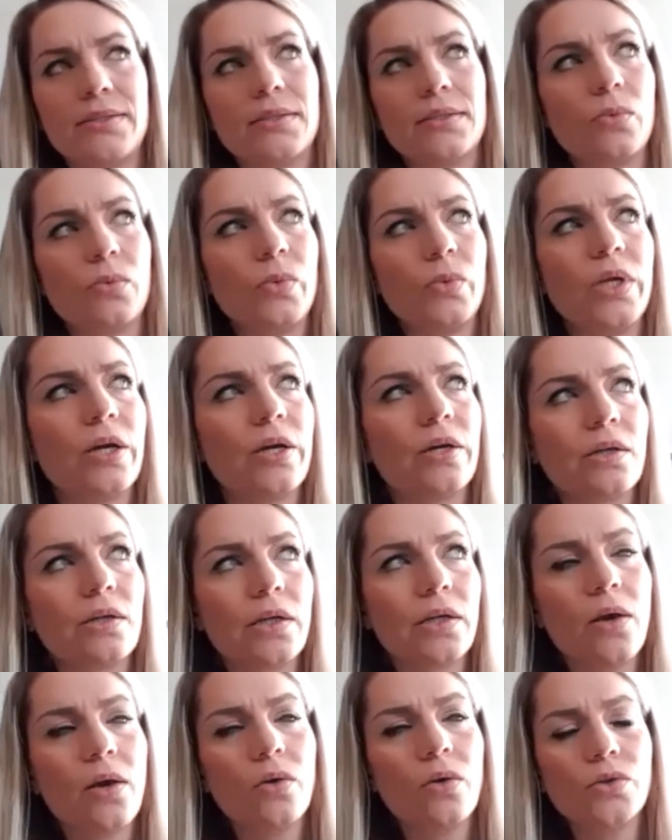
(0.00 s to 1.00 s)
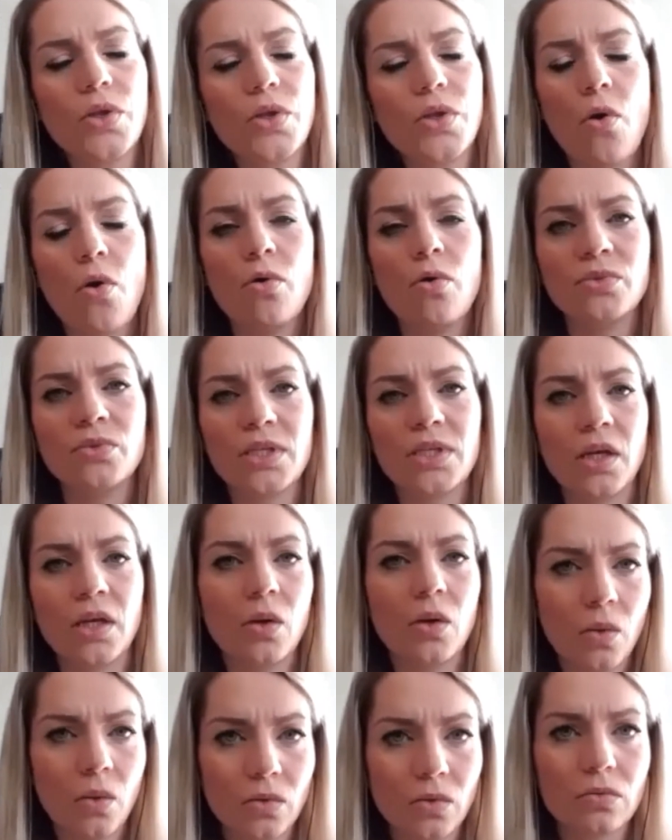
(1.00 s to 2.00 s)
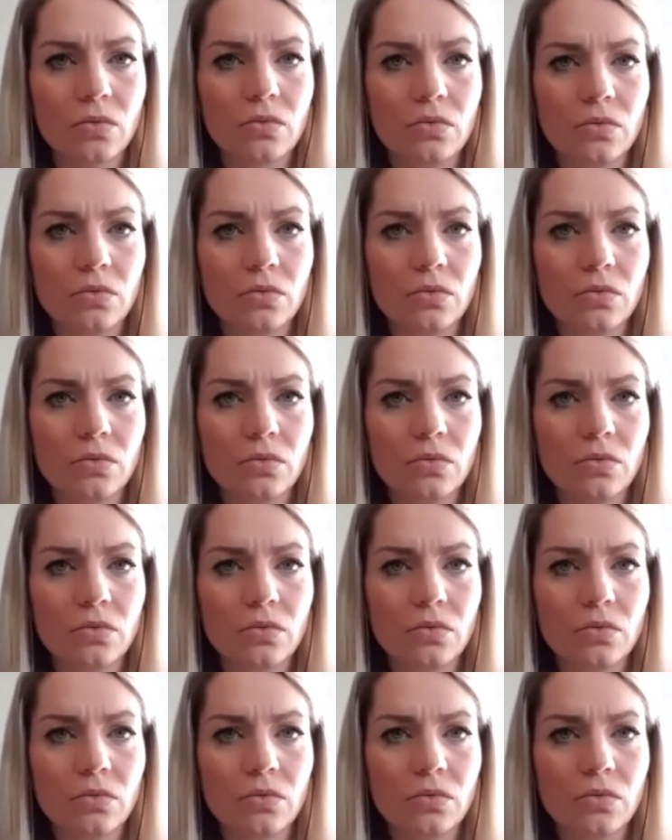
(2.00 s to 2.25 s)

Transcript: we are closed homes alone.